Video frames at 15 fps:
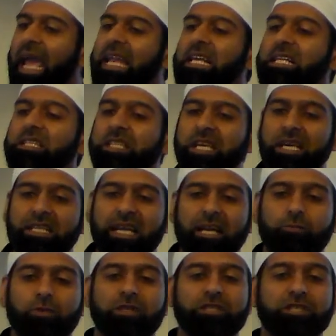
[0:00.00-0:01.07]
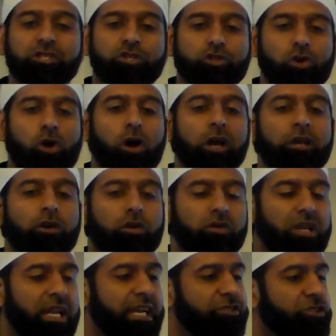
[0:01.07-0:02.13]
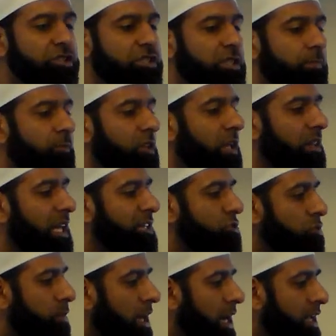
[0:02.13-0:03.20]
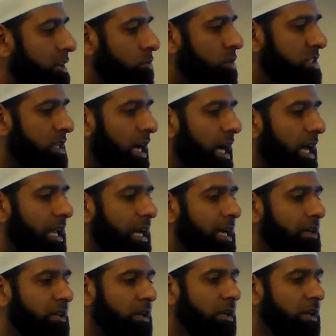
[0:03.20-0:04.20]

Anything that could destroy your relationship with Allah subhanahu wa ta'ala,